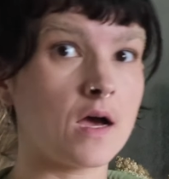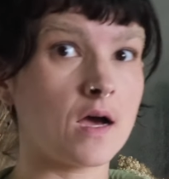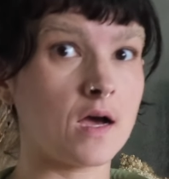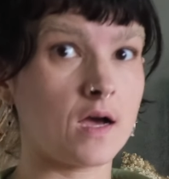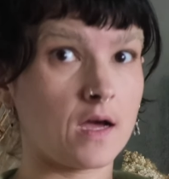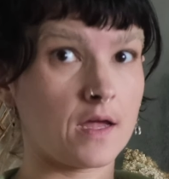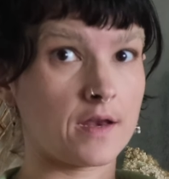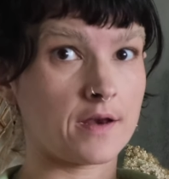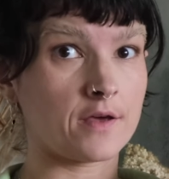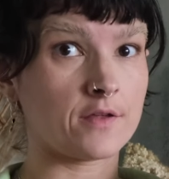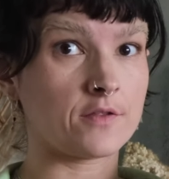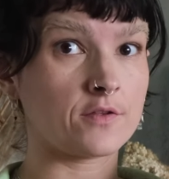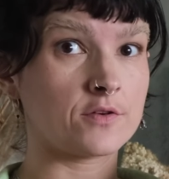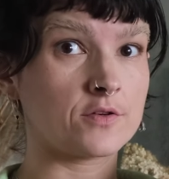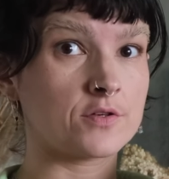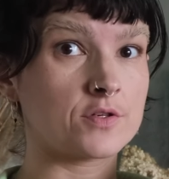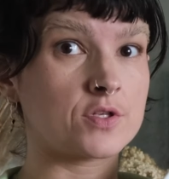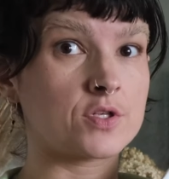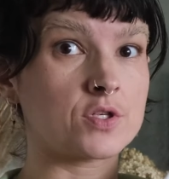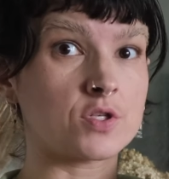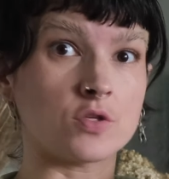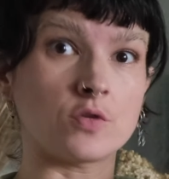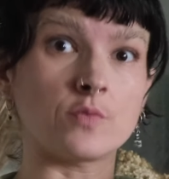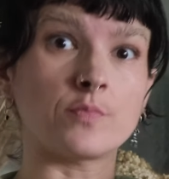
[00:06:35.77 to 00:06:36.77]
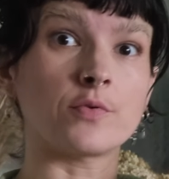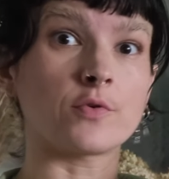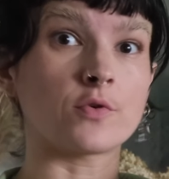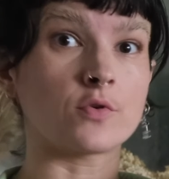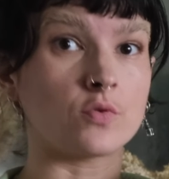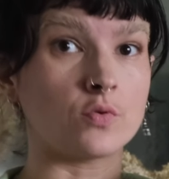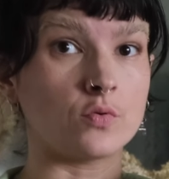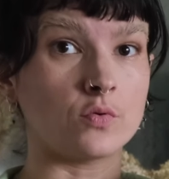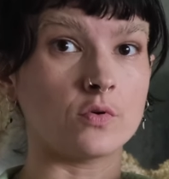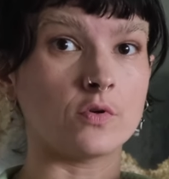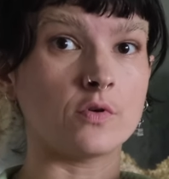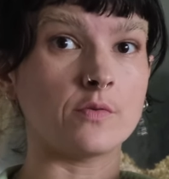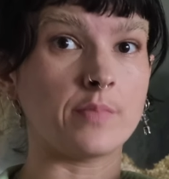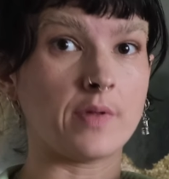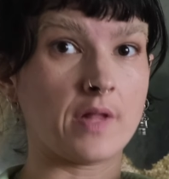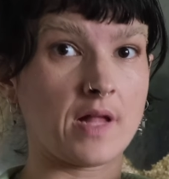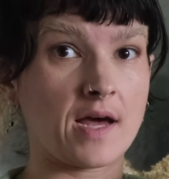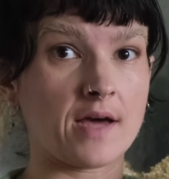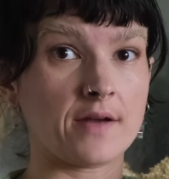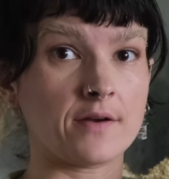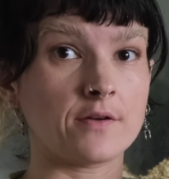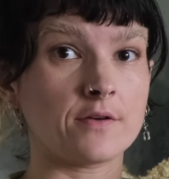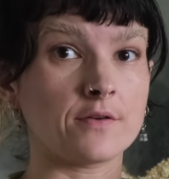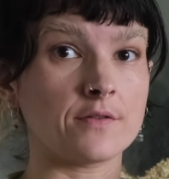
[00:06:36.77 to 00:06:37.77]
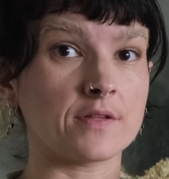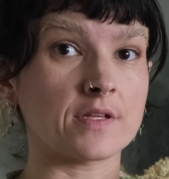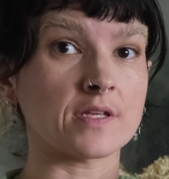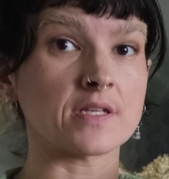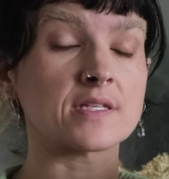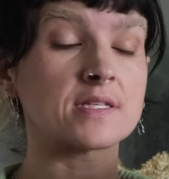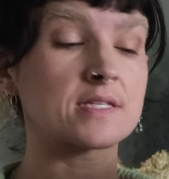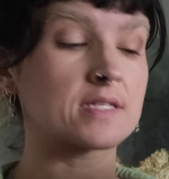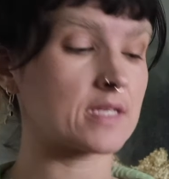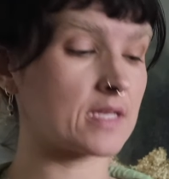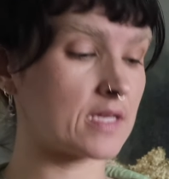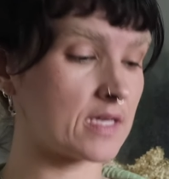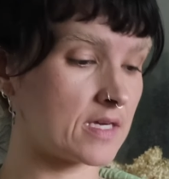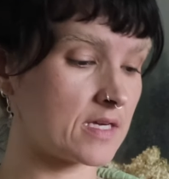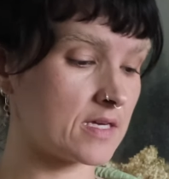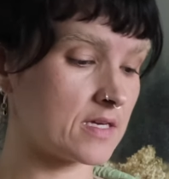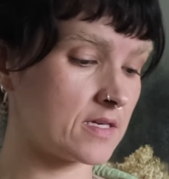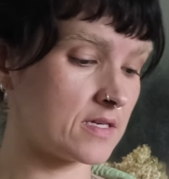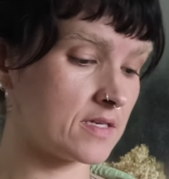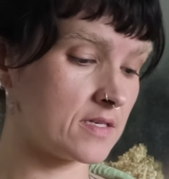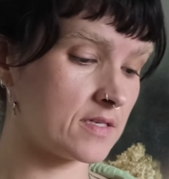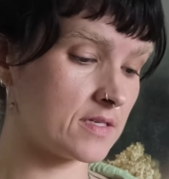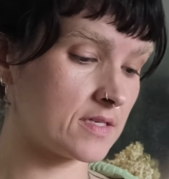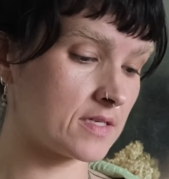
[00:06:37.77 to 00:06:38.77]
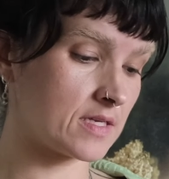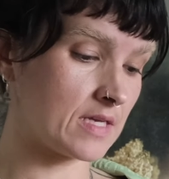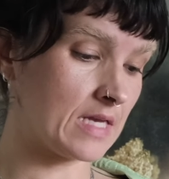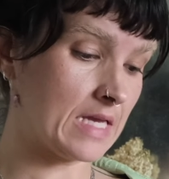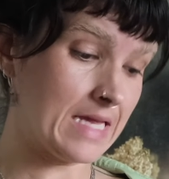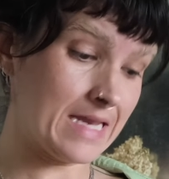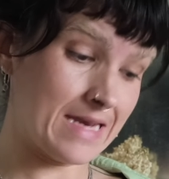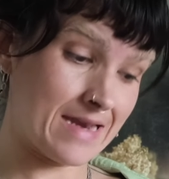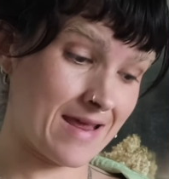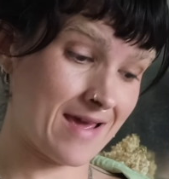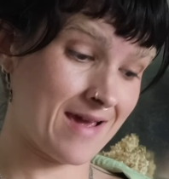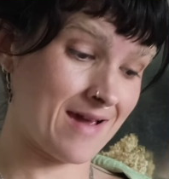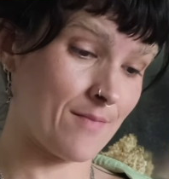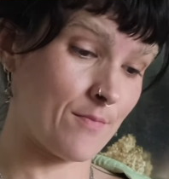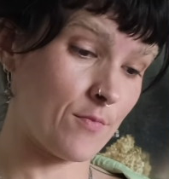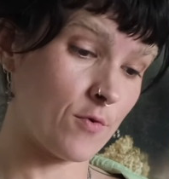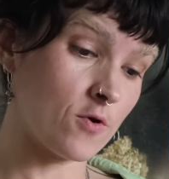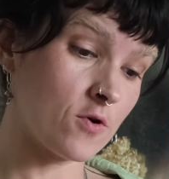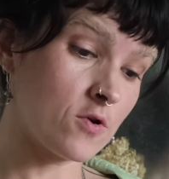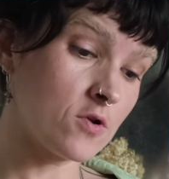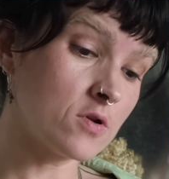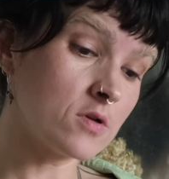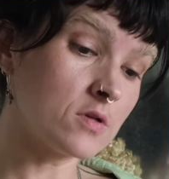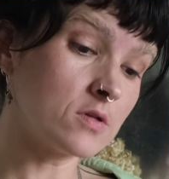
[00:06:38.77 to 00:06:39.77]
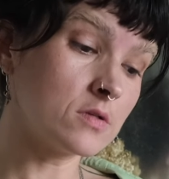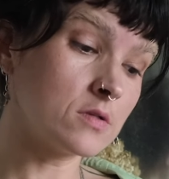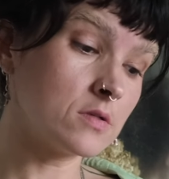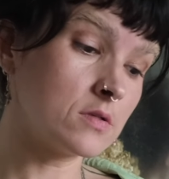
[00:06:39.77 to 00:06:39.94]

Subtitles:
Another super cool platter. This is enamel.